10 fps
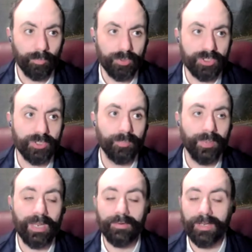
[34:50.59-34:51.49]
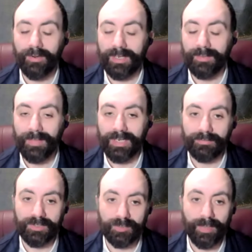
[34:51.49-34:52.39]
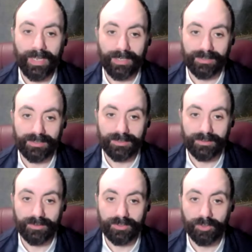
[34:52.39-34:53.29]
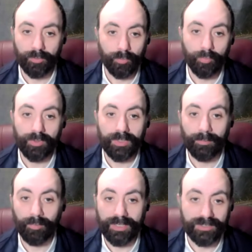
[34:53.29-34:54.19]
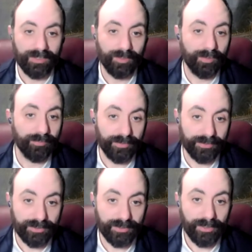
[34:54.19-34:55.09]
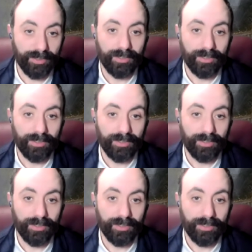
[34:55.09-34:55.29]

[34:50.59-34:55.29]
was superior in many respects to their Western equivalents.